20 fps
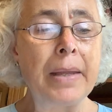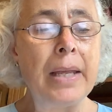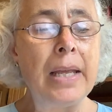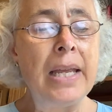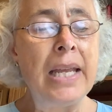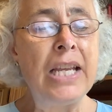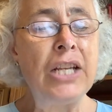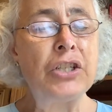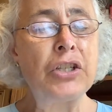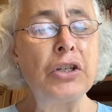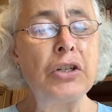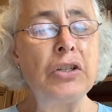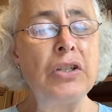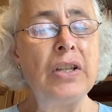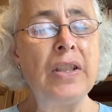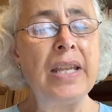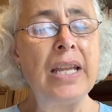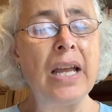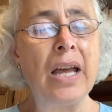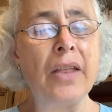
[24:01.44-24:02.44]
He turned to
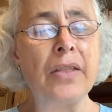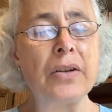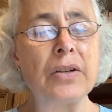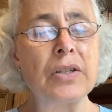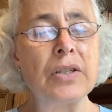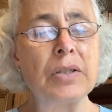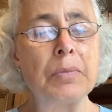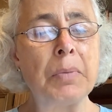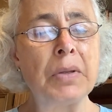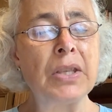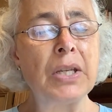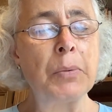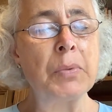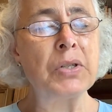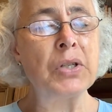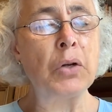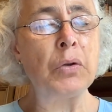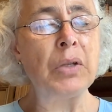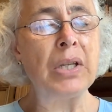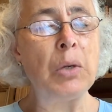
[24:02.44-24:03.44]
the others, but there was
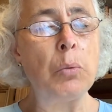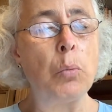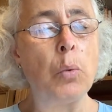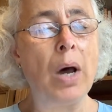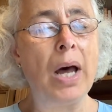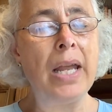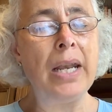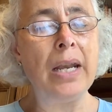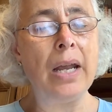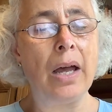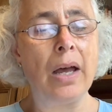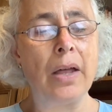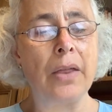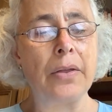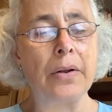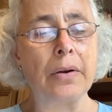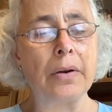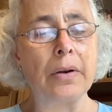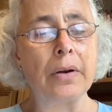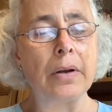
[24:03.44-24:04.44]
only one
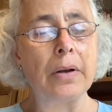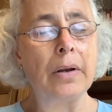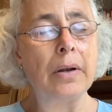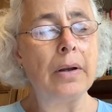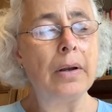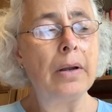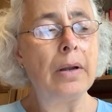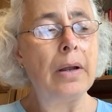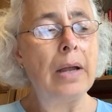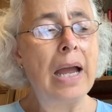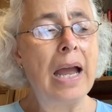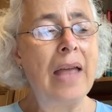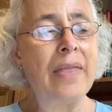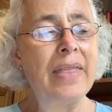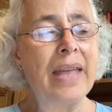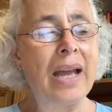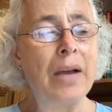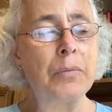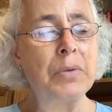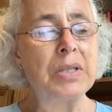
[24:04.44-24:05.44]
other, and
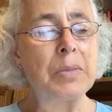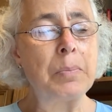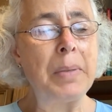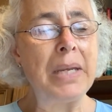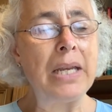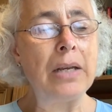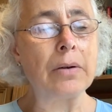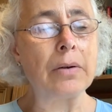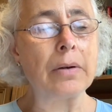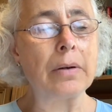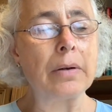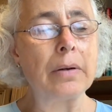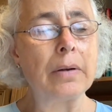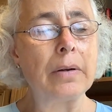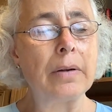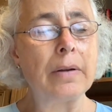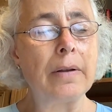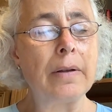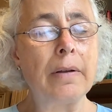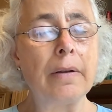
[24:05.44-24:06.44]
that was Peter.
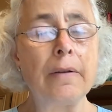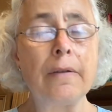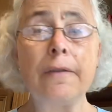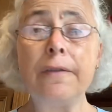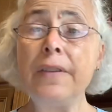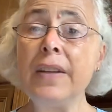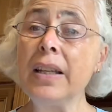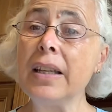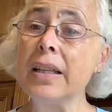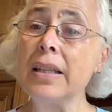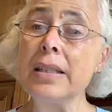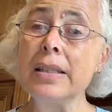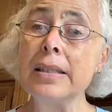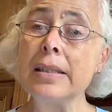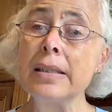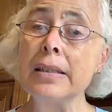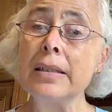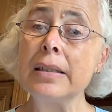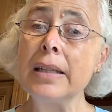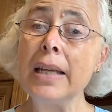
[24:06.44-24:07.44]
Phyllis
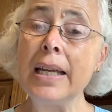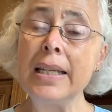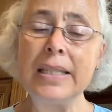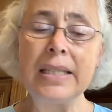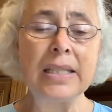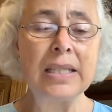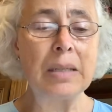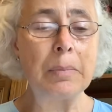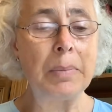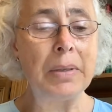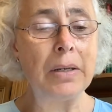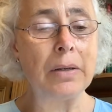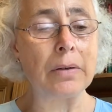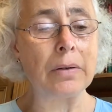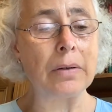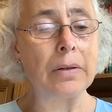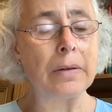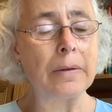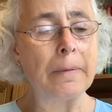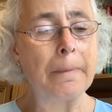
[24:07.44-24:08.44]
had
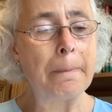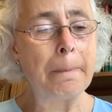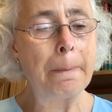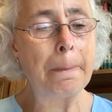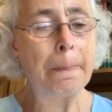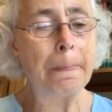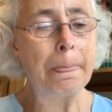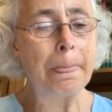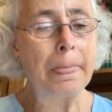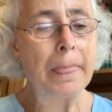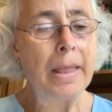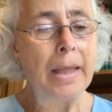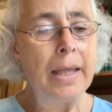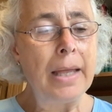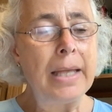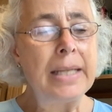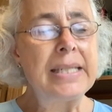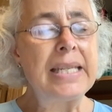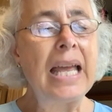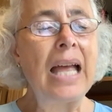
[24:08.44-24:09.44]
disappeared.
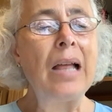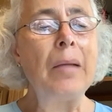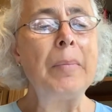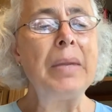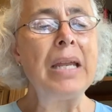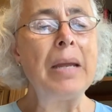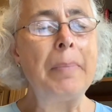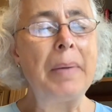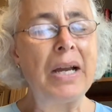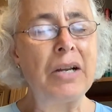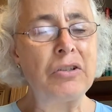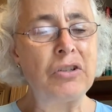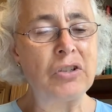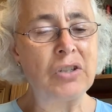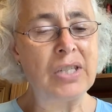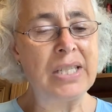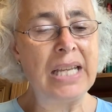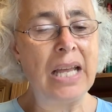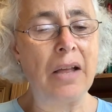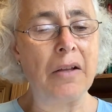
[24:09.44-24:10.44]
"Tell me about
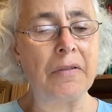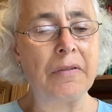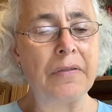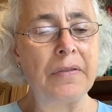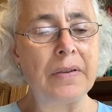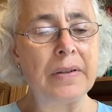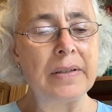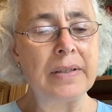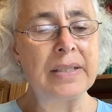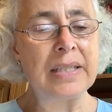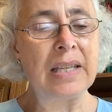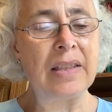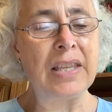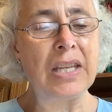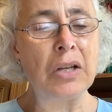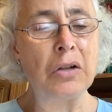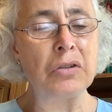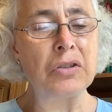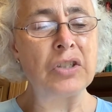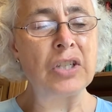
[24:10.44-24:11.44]
yourself," said the
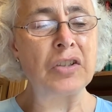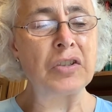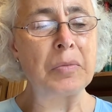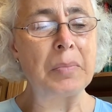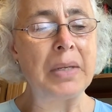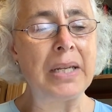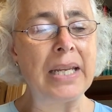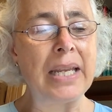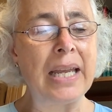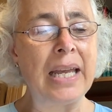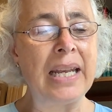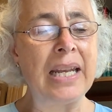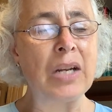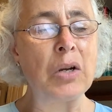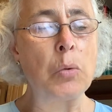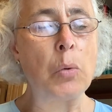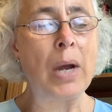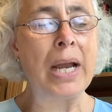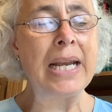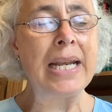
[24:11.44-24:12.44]
old gentleman again, and
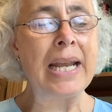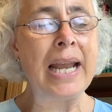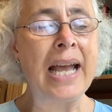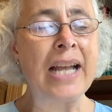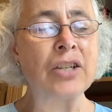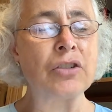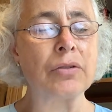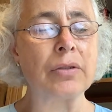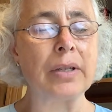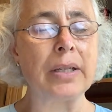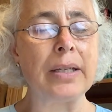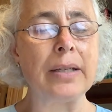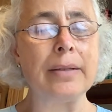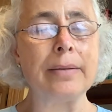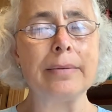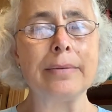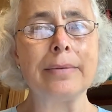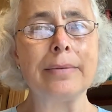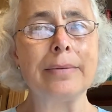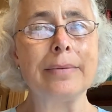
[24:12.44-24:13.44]
quite naturally,
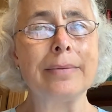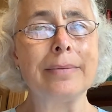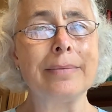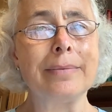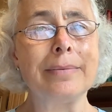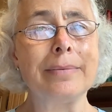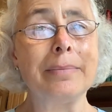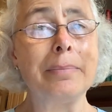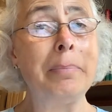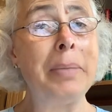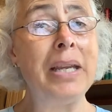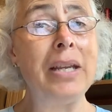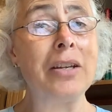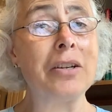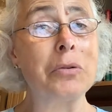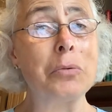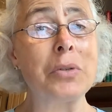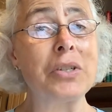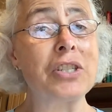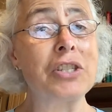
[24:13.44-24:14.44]

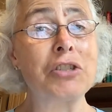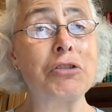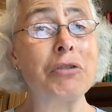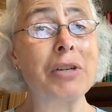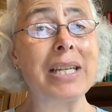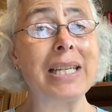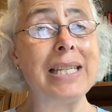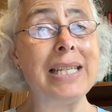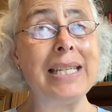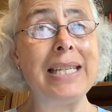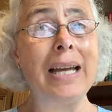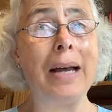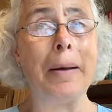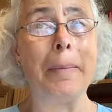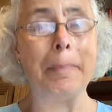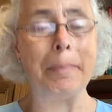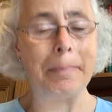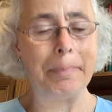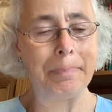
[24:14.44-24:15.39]
Peter was stricken dumb.